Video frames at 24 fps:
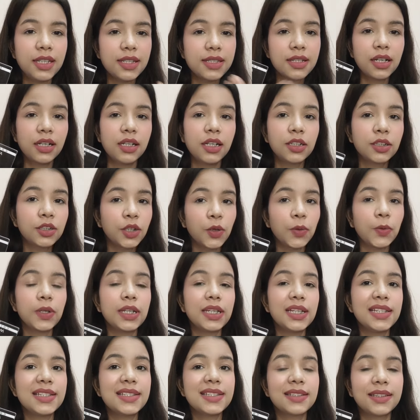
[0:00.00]
these color
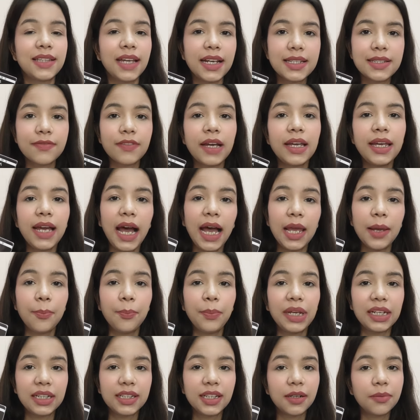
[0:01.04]
theories. That's why I
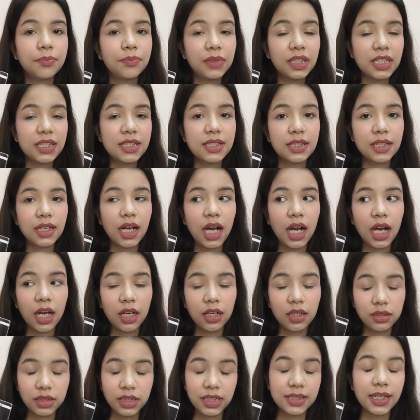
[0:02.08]
picked up this
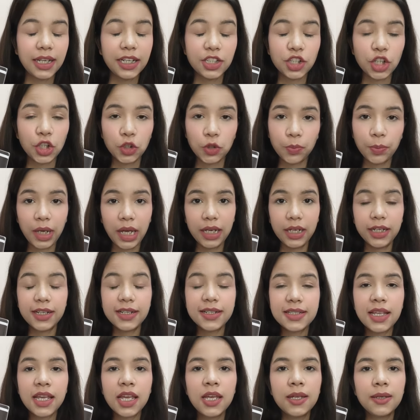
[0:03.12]
these eyeshadow
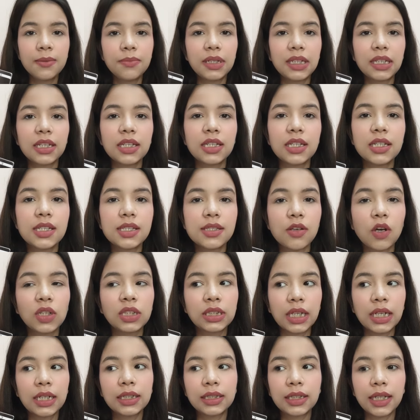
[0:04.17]
palettes, because on
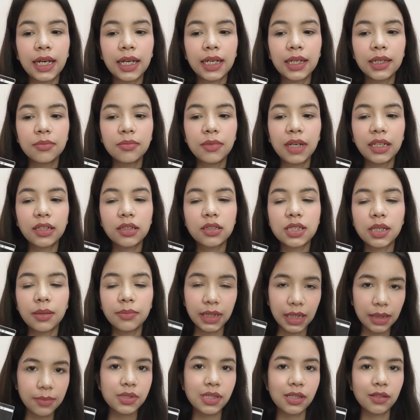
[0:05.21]
that time, like
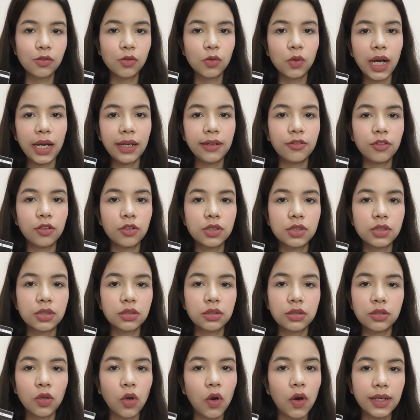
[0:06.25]
sometimes ago, I was
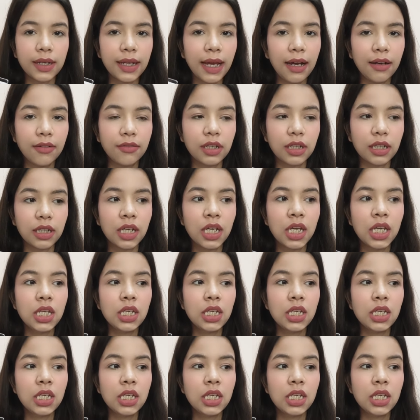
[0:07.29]
not having